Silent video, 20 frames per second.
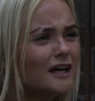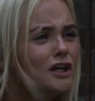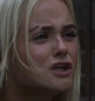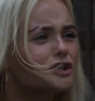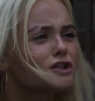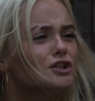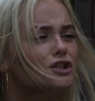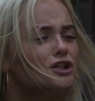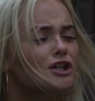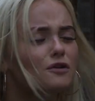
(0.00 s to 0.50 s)

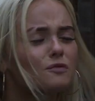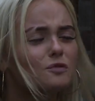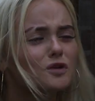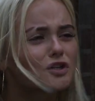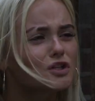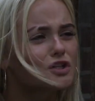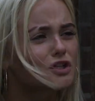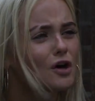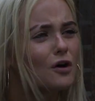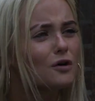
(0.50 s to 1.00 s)
She was
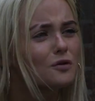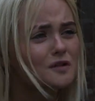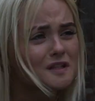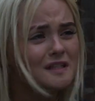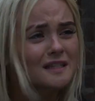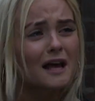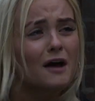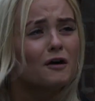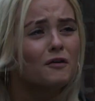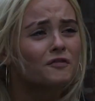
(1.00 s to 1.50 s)
so
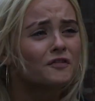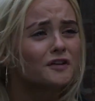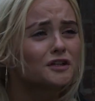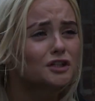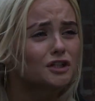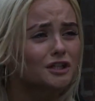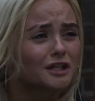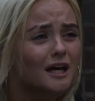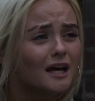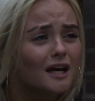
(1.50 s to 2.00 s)

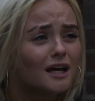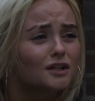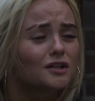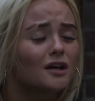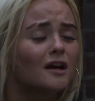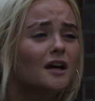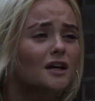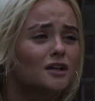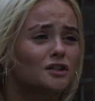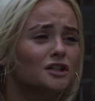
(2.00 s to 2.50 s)
selfish. She,
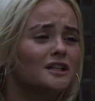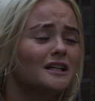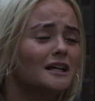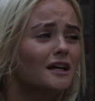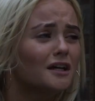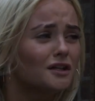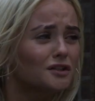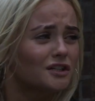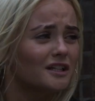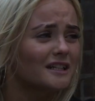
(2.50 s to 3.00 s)
she,
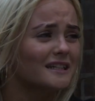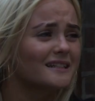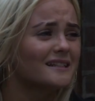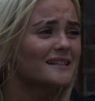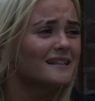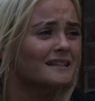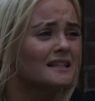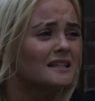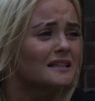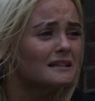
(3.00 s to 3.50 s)
she
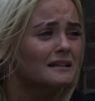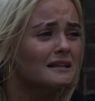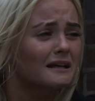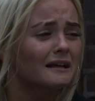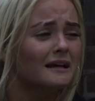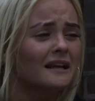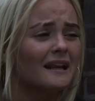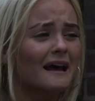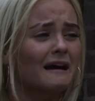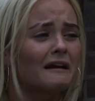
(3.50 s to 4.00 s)
didn't stick
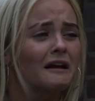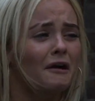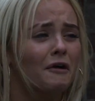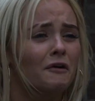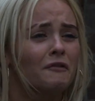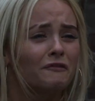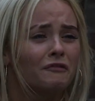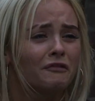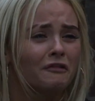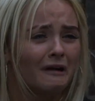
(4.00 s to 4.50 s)
her neck
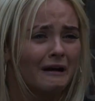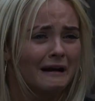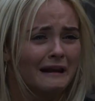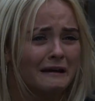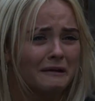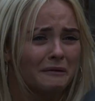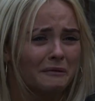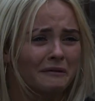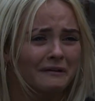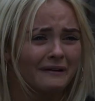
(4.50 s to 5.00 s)
out for
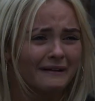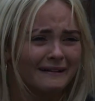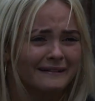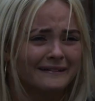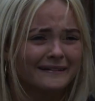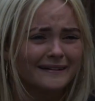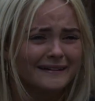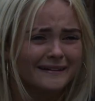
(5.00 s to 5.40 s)
anyone.